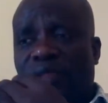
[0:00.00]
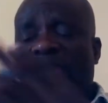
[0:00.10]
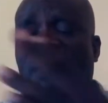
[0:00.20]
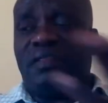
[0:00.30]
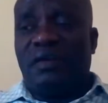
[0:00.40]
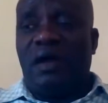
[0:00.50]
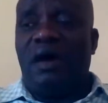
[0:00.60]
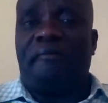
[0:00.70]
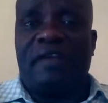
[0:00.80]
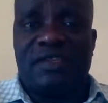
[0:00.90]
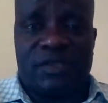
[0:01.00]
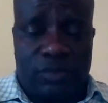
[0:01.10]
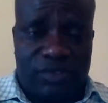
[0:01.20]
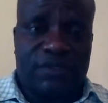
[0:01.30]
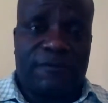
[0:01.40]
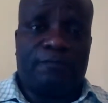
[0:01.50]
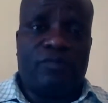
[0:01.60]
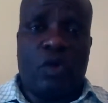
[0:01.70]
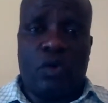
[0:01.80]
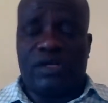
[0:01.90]
And there are reasons
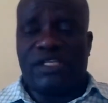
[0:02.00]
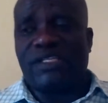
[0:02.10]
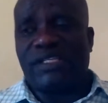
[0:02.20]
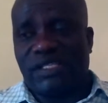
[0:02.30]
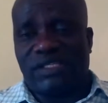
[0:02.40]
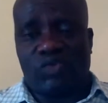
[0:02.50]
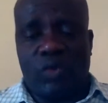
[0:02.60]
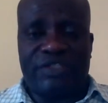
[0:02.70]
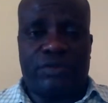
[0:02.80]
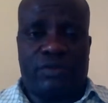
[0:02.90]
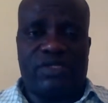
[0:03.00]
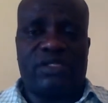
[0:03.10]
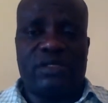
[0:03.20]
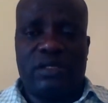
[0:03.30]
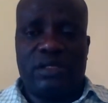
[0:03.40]
or situations